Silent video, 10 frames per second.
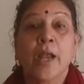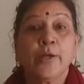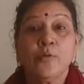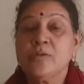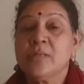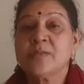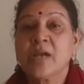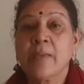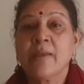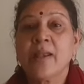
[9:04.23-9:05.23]
and do
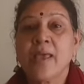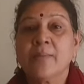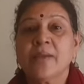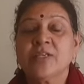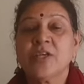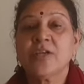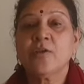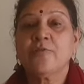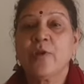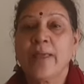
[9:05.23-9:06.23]
subscribe and like my
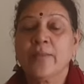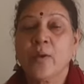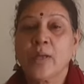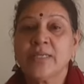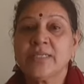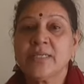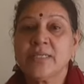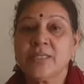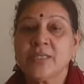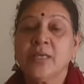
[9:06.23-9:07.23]
channel if you like the
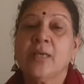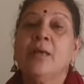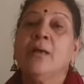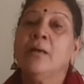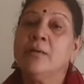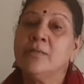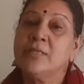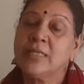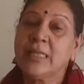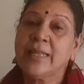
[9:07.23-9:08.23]
content.
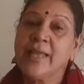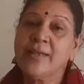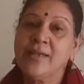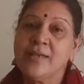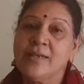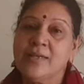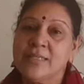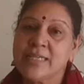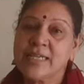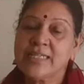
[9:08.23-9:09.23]
Till then,
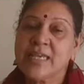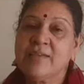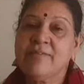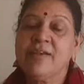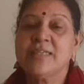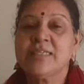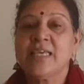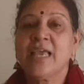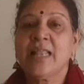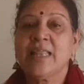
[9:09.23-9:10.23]
stay safe,
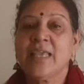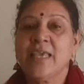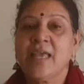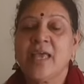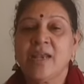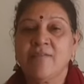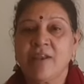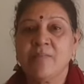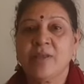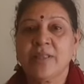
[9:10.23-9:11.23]
stay healthy, and a
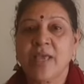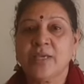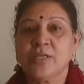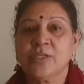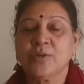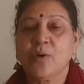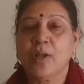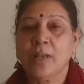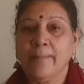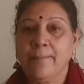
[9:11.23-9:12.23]
very big thank you to you all.